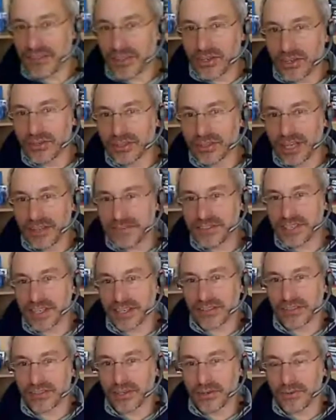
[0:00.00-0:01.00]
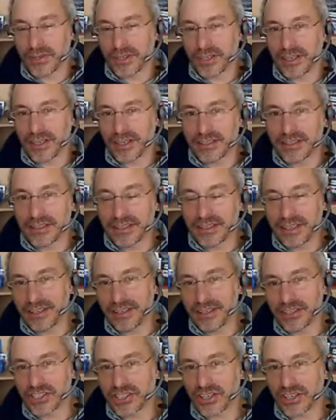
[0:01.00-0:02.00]
the whole life cycle going on in
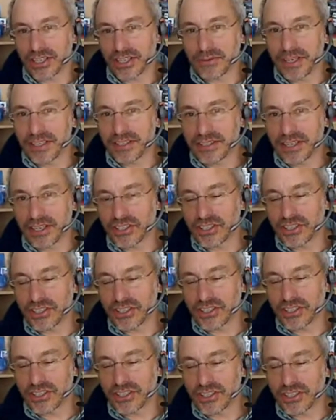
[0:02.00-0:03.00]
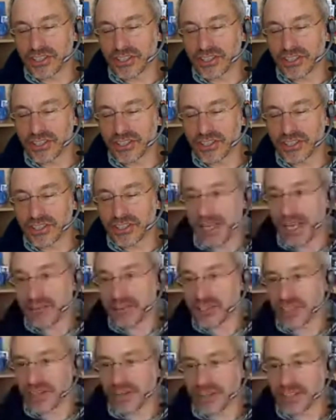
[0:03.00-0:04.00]
our shark ray touch tank um, we have
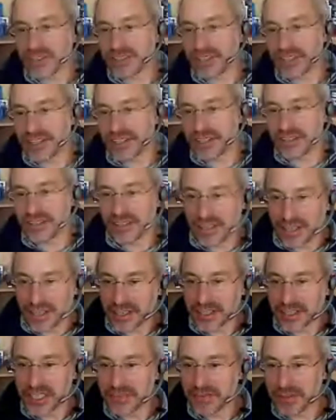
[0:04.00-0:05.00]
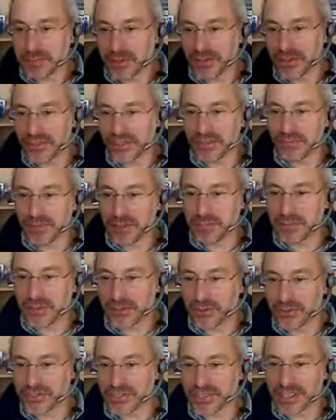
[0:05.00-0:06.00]
sharks that are uh, giving birth and
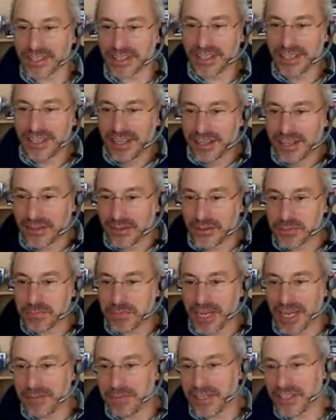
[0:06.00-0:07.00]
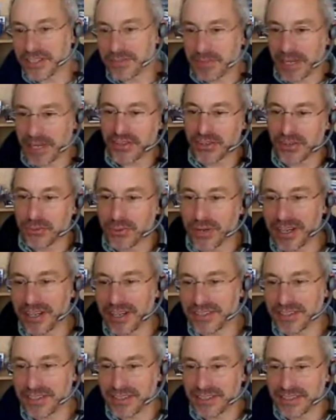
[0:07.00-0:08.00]
reproducing. Those babies make their way
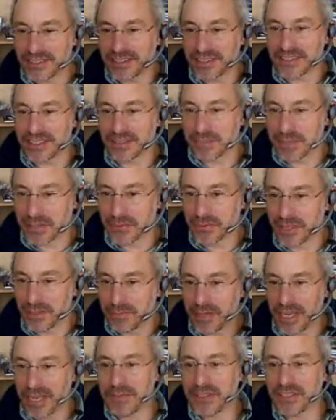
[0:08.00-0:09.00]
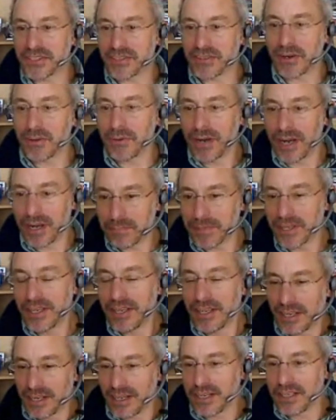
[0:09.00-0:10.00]
into this exhibit. When the babies grow up
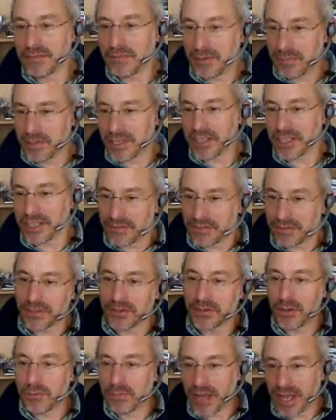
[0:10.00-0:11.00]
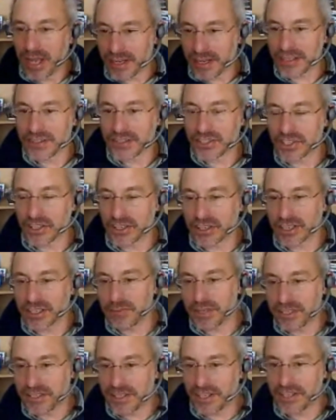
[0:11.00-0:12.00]
uh, to be big enough, they'll go back in the shark and
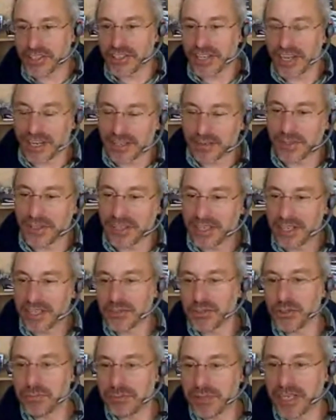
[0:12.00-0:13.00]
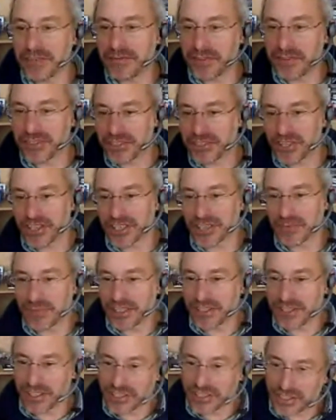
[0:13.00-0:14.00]
ray touch tank. When they get too big for the shark and
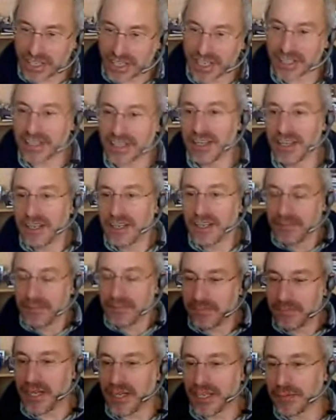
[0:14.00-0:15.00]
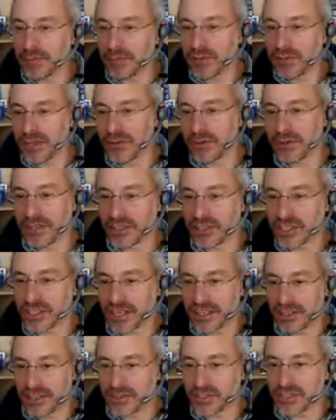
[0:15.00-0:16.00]
ray touch tank, many of them will go in our
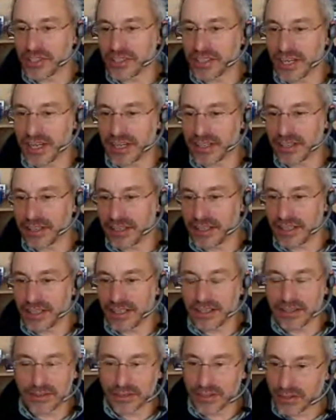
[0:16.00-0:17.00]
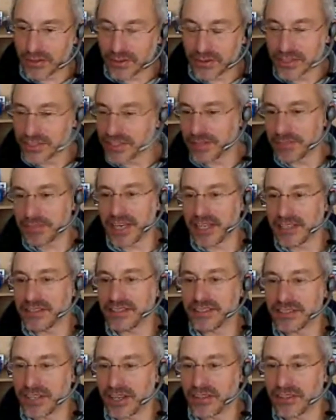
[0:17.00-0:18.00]
giant ocean tank, uh, or, or, in some
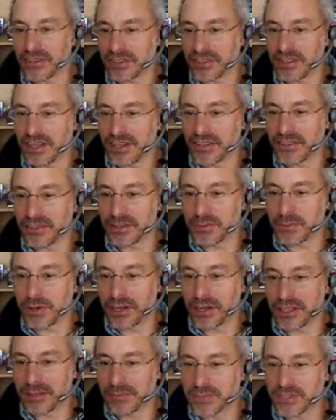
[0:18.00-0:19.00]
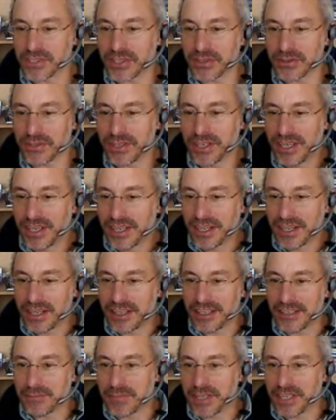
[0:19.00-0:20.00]
cases to other other aquariums. So
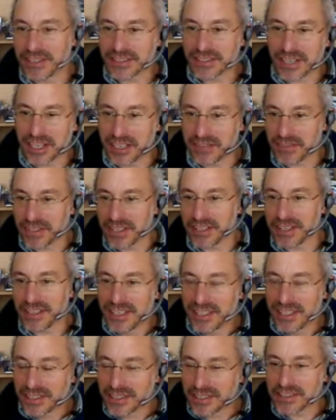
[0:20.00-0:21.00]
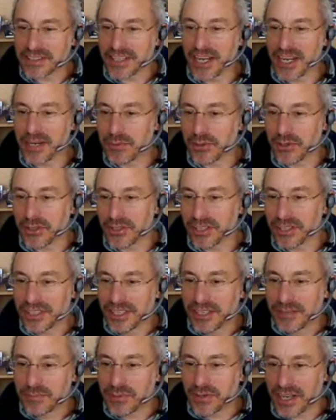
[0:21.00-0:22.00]
um, it's kind of a sustainable
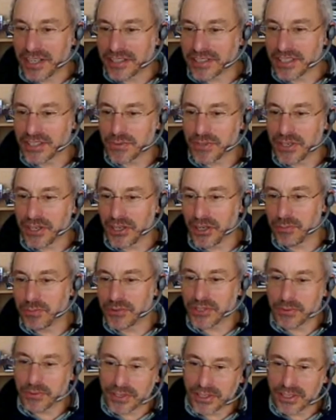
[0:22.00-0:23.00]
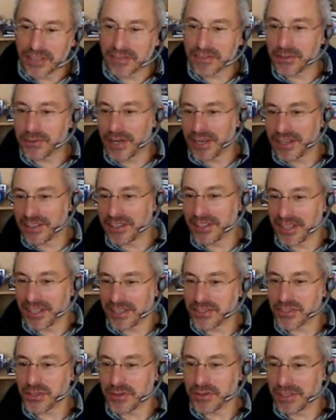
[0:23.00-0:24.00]
process. We hope so we don't have to go out and
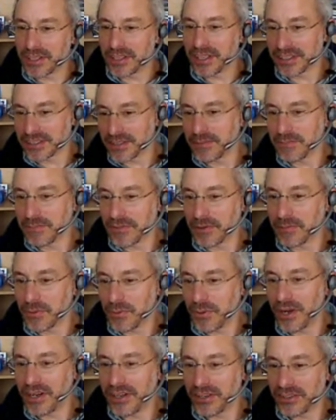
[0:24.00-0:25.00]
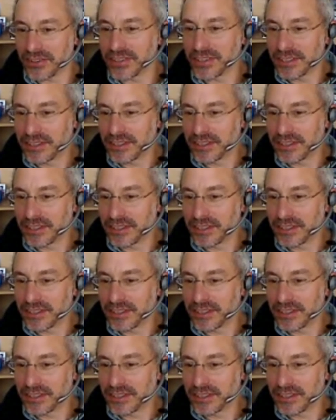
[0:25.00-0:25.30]
collect collect them from the wild